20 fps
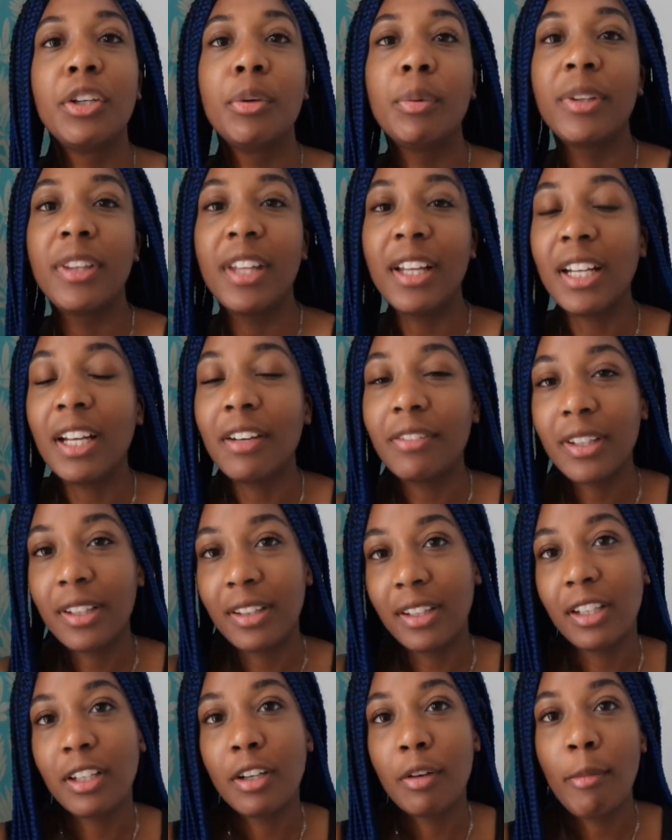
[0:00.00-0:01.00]
You would then have
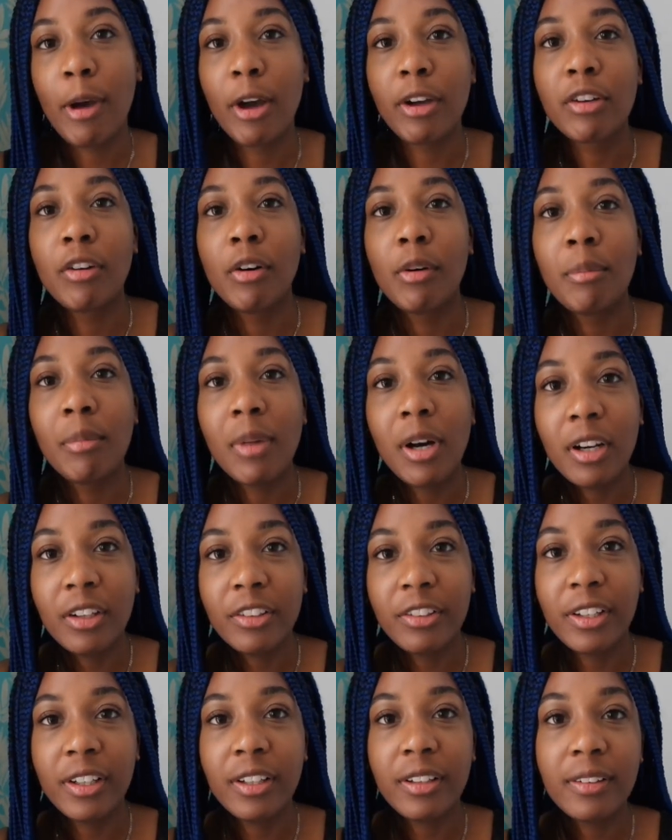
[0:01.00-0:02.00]
to think about your
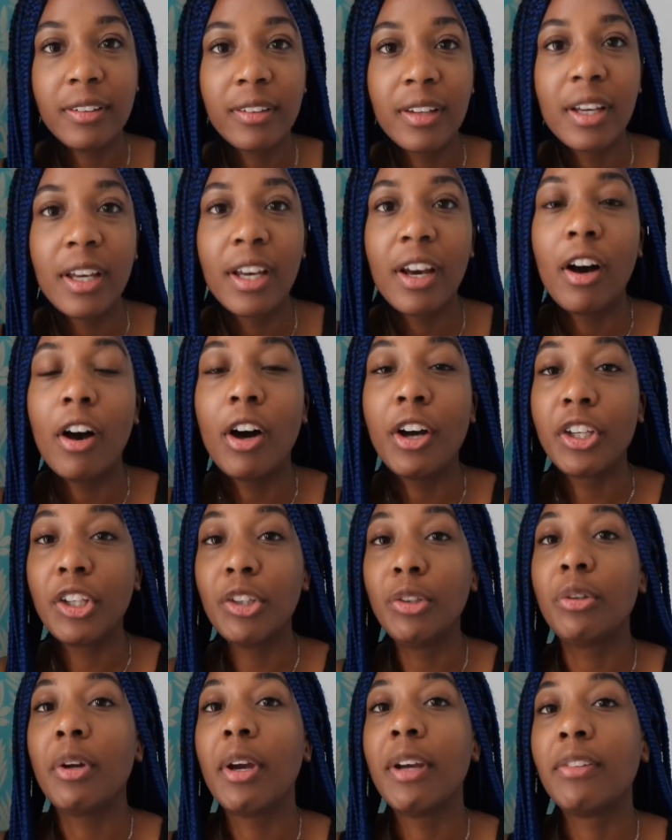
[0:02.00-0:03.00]
margins. Are
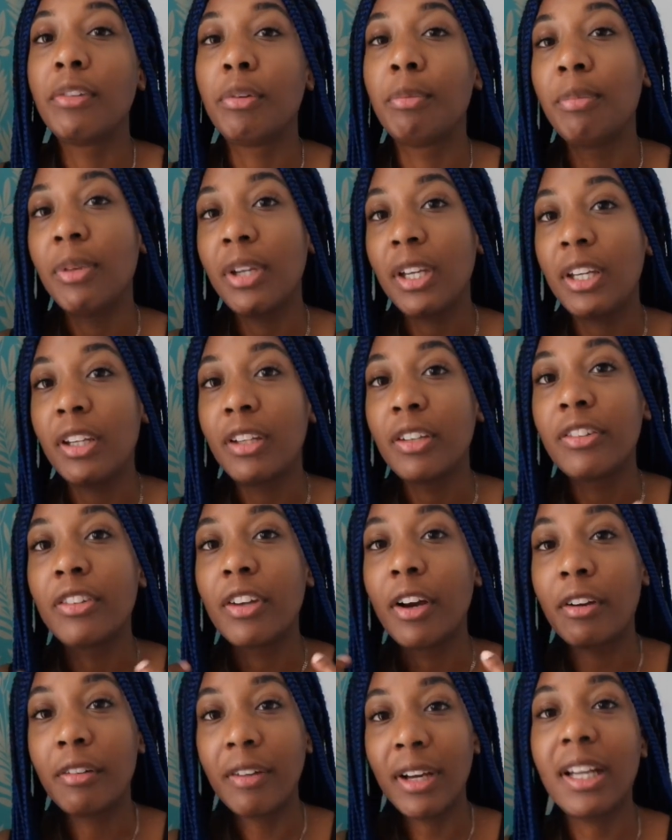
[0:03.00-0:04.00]
you going to be
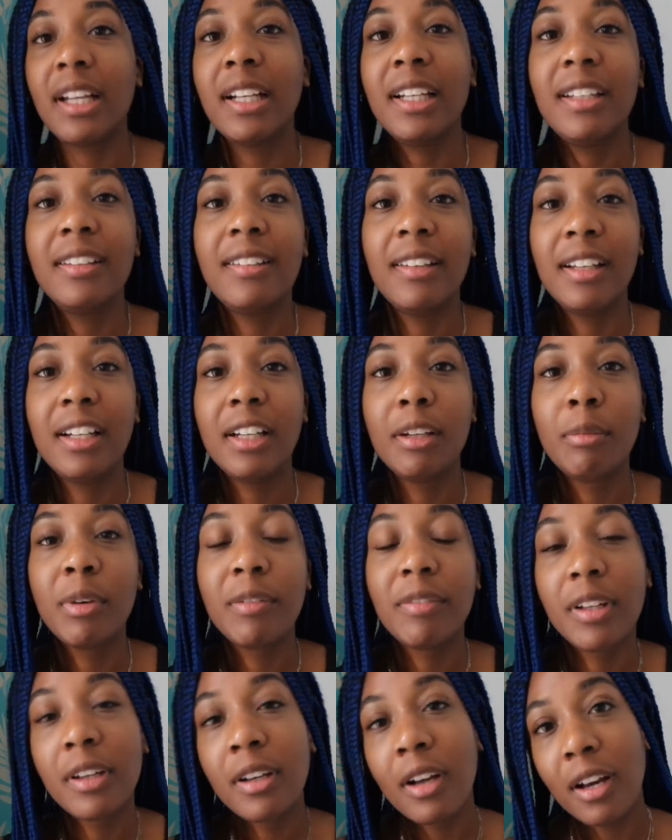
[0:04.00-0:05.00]
directly dealing
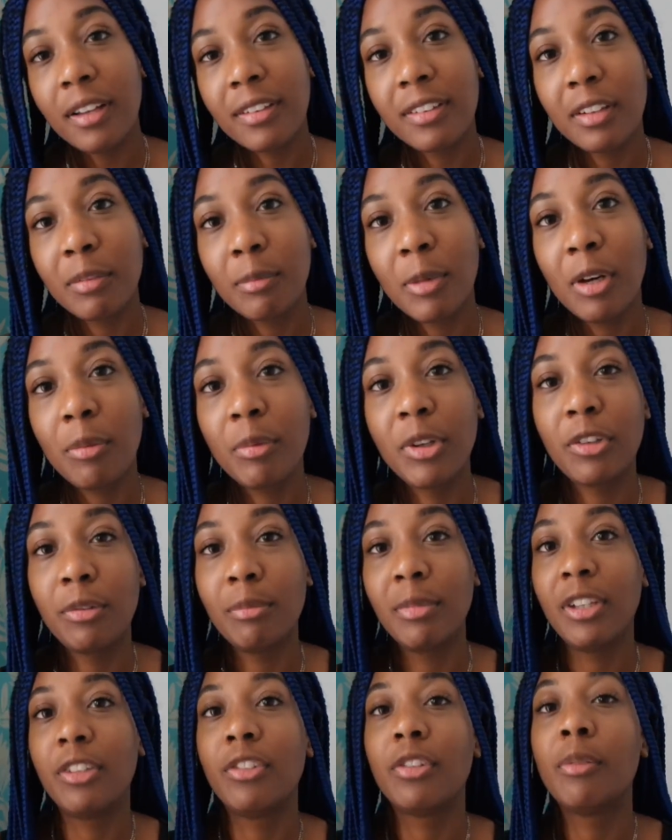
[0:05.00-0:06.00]
with the customer,
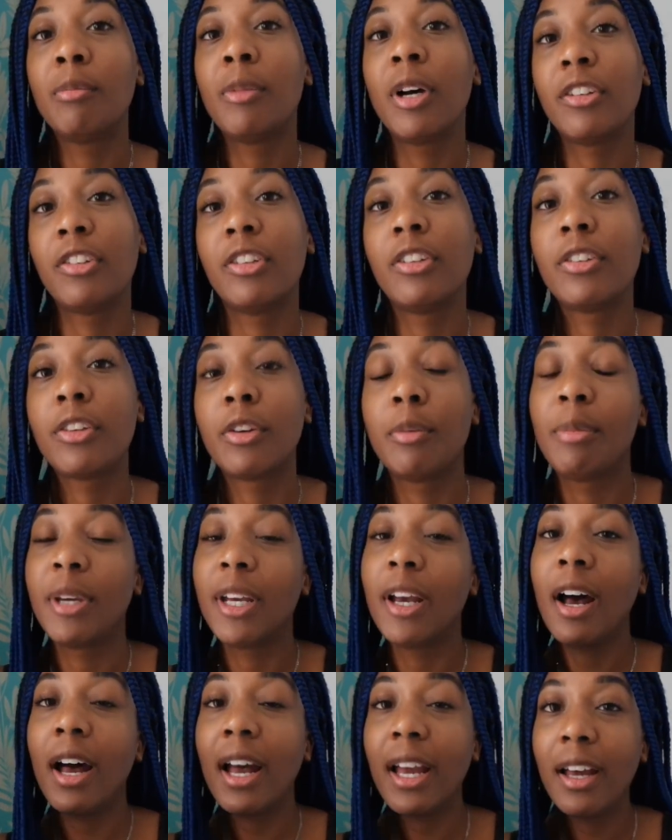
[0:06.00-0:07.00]
which means your margins could
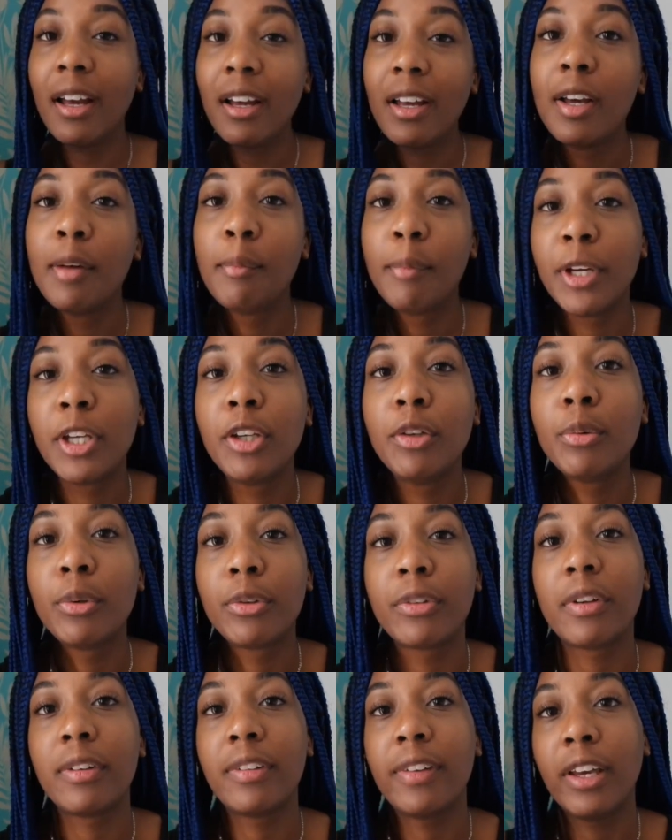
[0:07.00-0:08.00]
be higher, but you
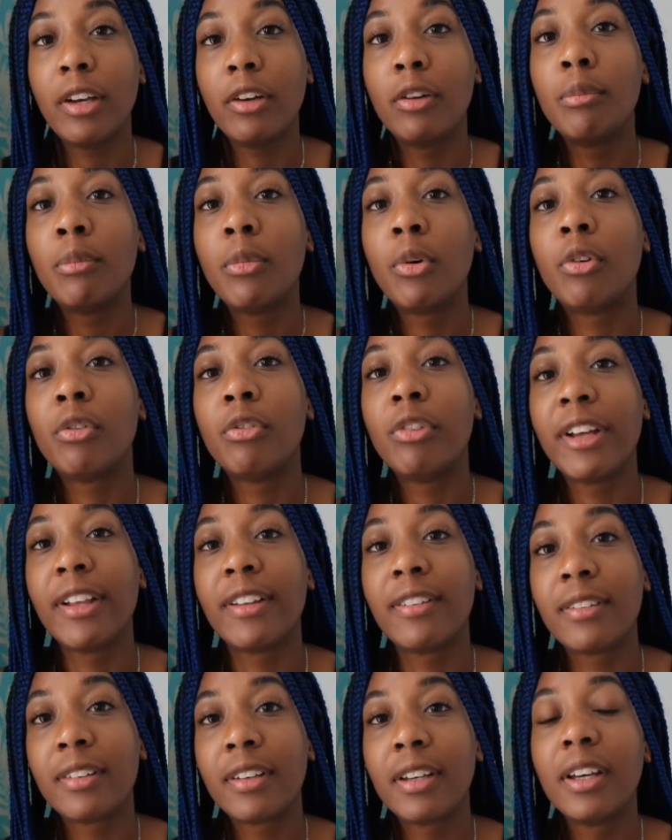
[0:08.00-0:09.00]
also take on more
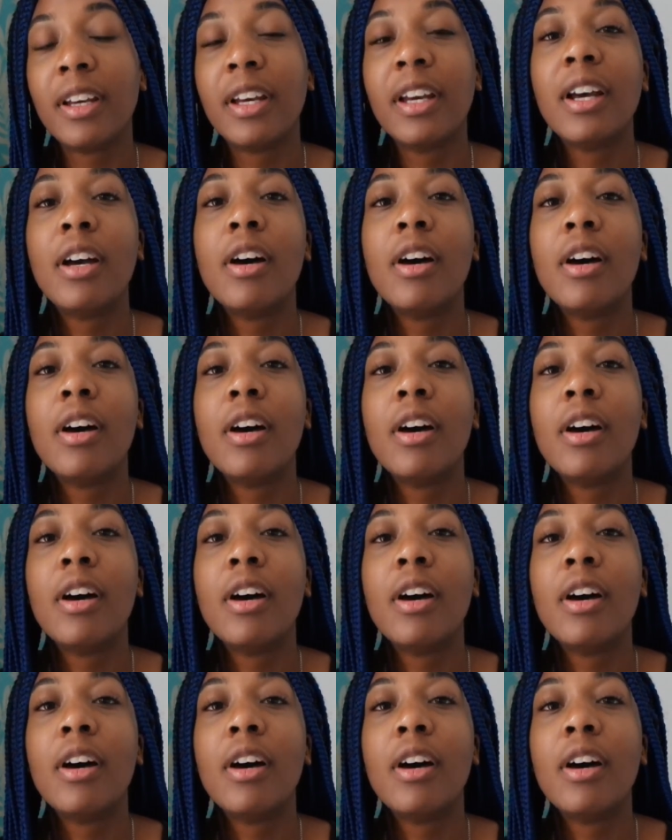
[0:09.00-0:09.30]
risk?